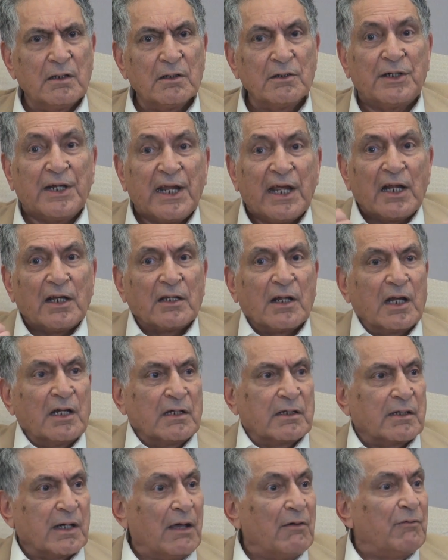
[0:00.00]
day and
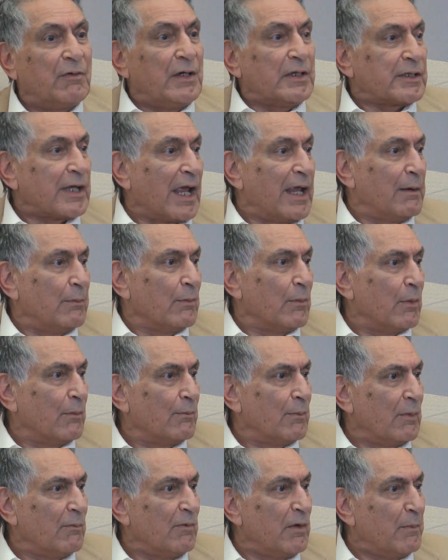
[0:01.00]
night, every time
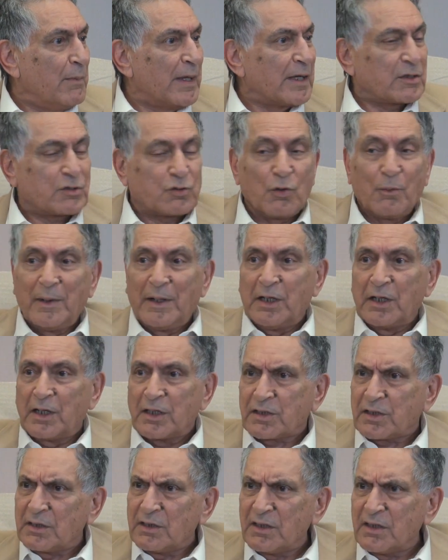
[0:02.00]
we make so many
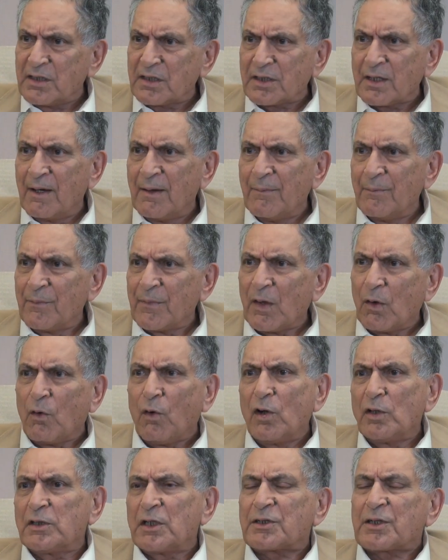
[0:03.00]
decisions,
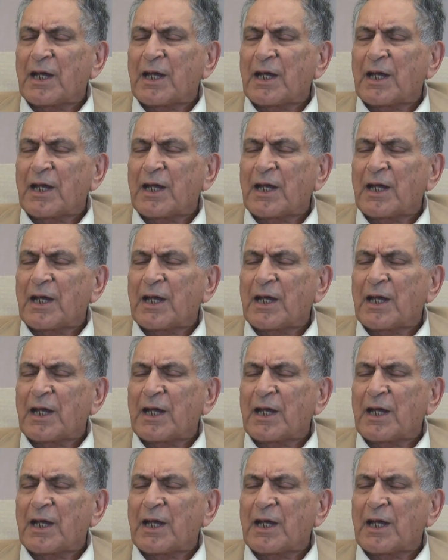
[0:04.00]
all the